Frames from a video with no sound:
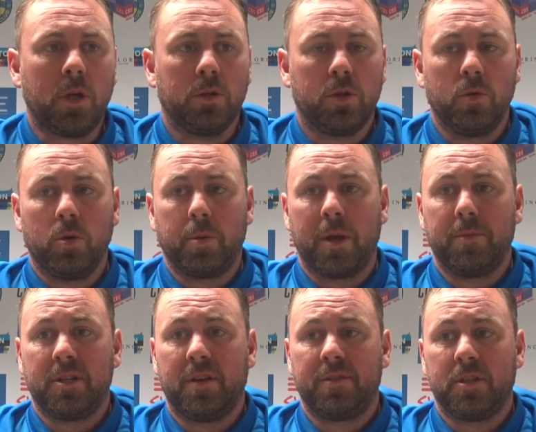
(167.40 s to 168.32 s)
two up, keep
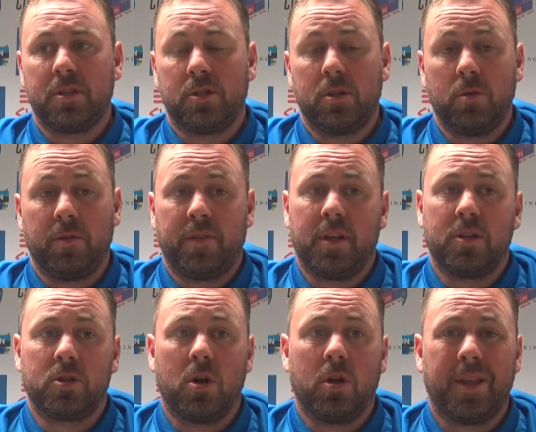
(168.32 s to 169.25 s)
the deficit two. If they'd
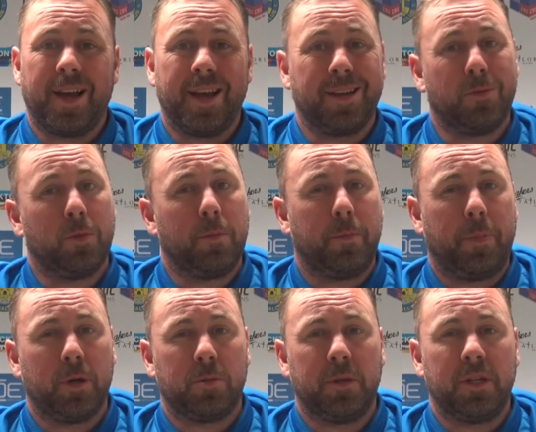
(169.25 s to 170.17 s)
have scored that, it would
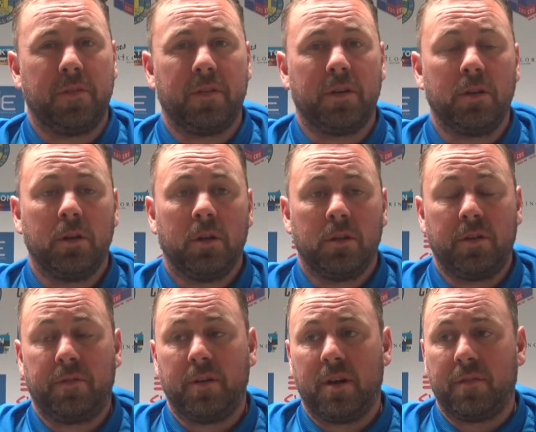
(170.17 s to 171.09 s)
possibly be
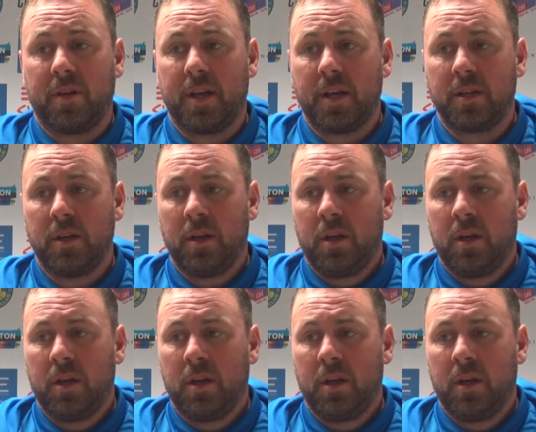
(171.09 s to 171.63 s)
different after that.